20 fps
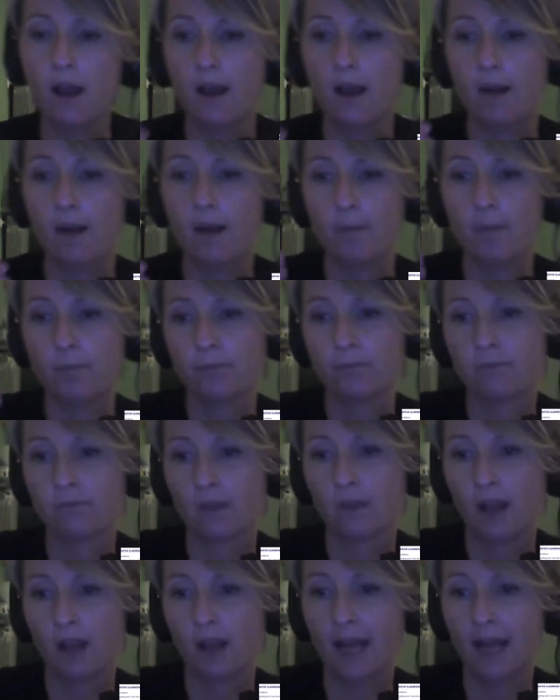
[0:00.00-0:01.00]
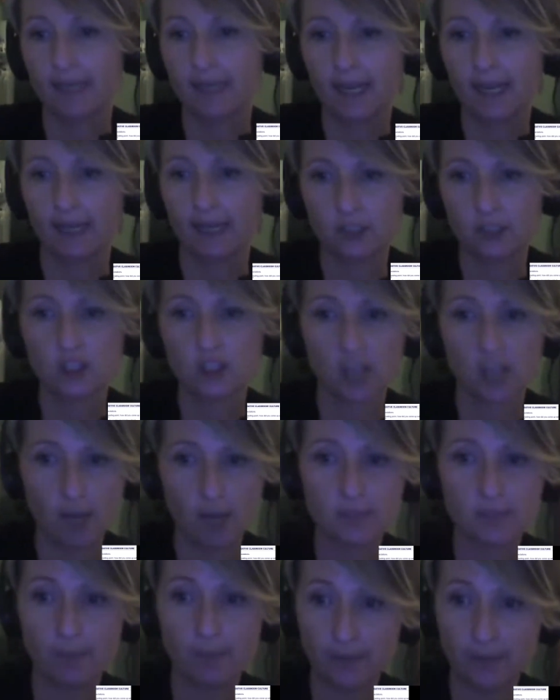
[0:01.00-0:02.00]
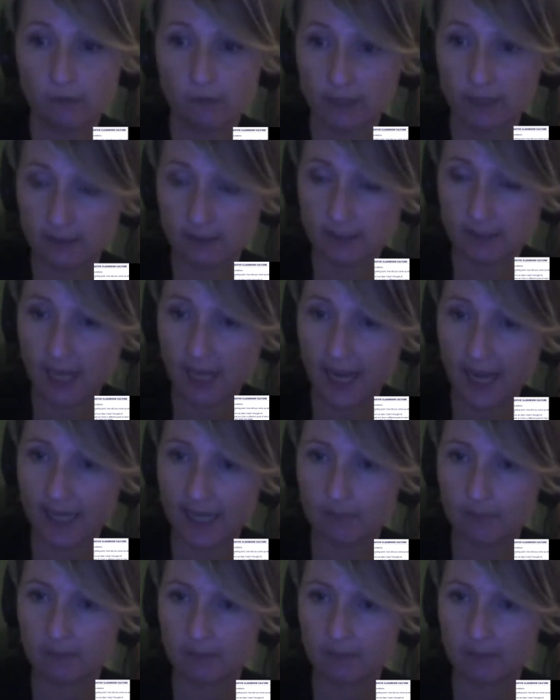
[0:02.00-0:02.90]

And it just comes up in real time.